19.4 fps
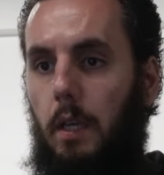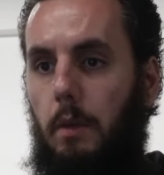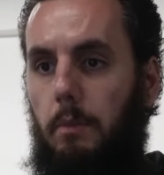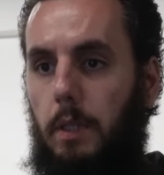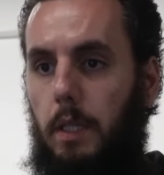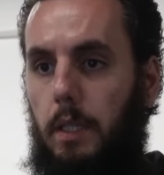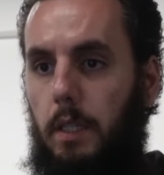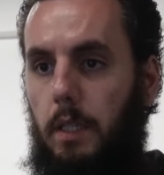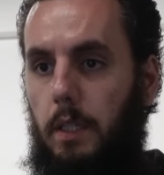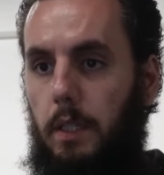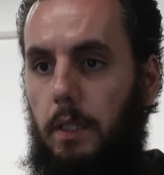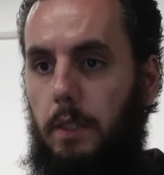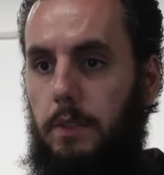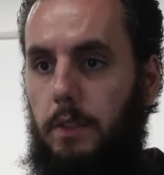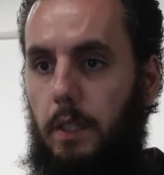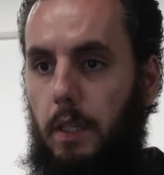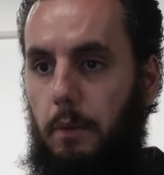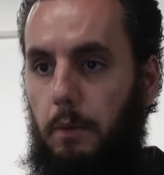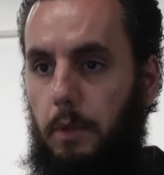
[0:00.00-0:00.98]

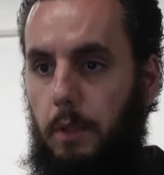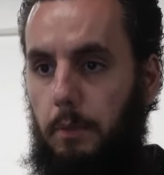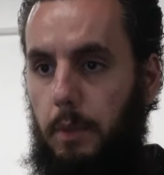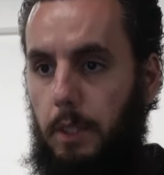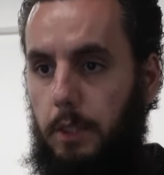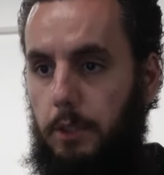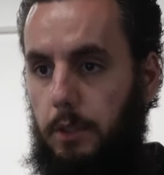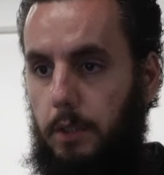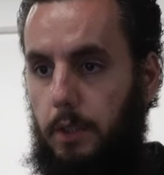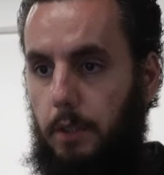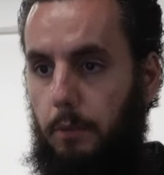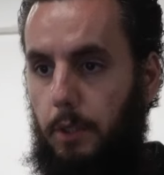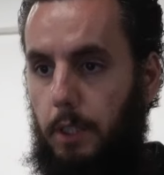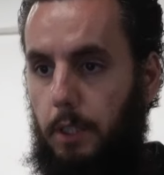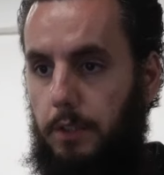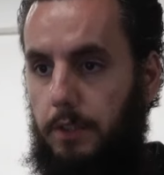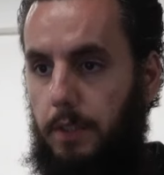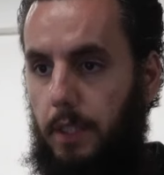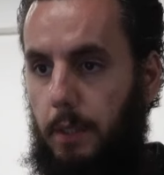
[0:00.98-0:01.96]
because I want to make sure that we
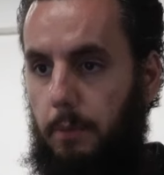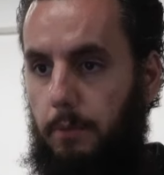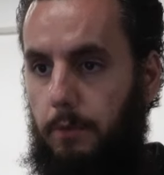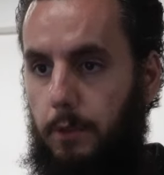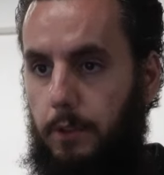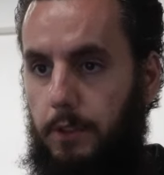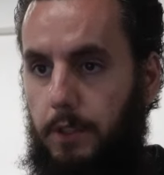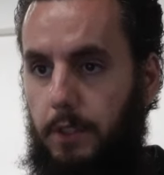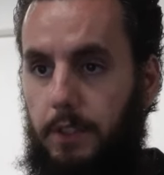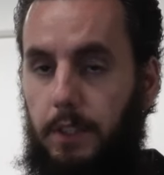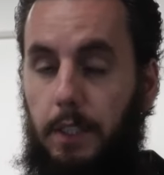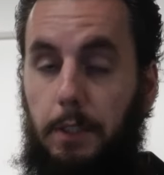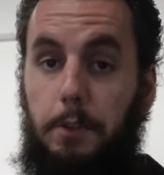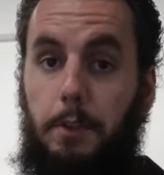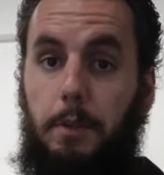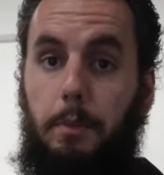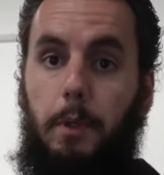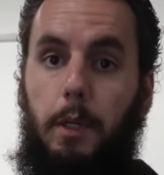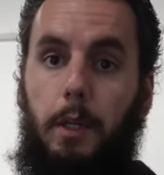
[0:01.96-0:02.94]
are set up for success
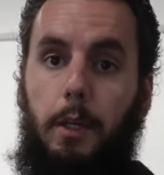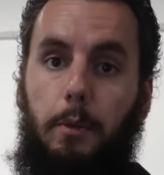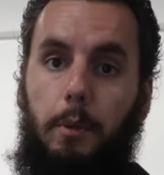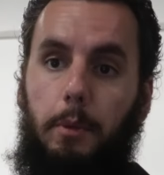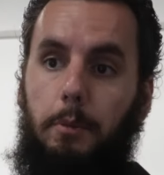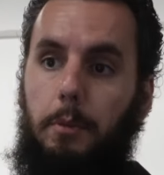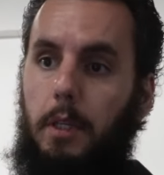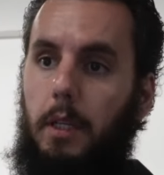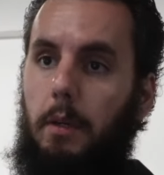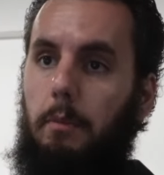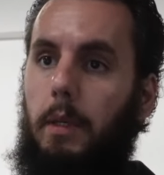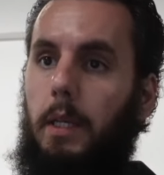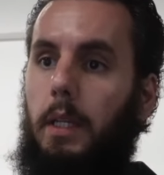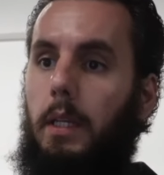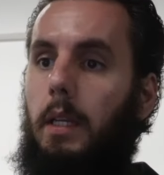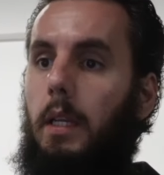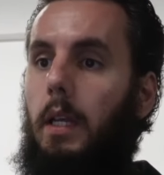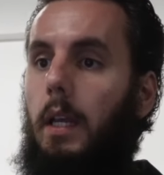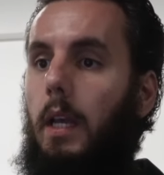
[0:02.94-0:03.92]
tomorrow when we come
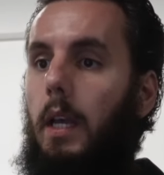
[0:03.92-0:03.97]
in.